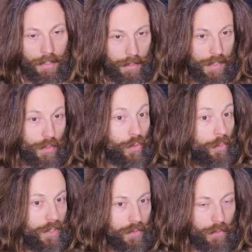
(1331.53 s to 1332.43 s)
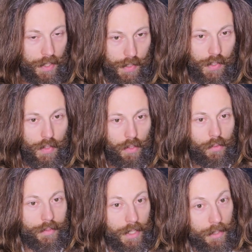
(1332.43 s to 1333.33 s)
is attributed to this.
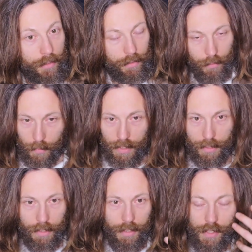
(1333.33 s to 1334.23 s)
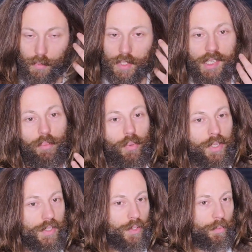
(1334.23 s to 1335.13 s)
So thinking really is what
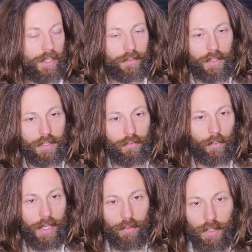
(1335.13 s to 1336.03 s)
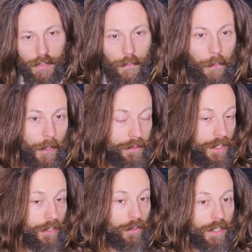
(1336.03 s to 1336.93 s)
separates humanity from animals. On
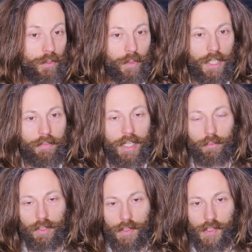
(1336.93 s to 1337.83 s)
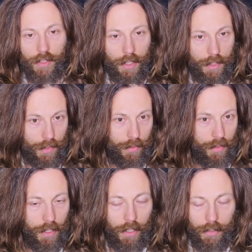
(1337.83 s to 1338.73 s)
the other end, we have animals, as
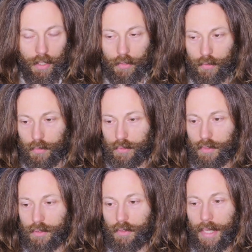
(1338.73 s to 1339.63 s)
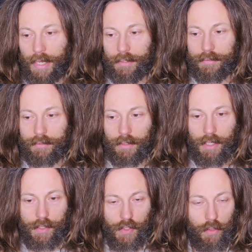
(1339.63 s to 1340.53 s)
Descartes argued, act
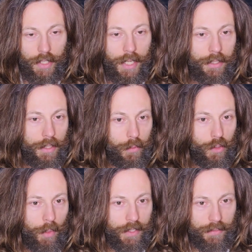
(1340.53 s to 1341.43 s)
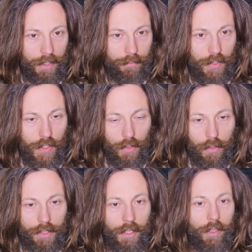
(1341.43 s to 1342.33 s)
as organic automata.
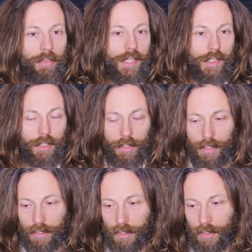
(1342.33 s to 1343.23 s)
So they are basically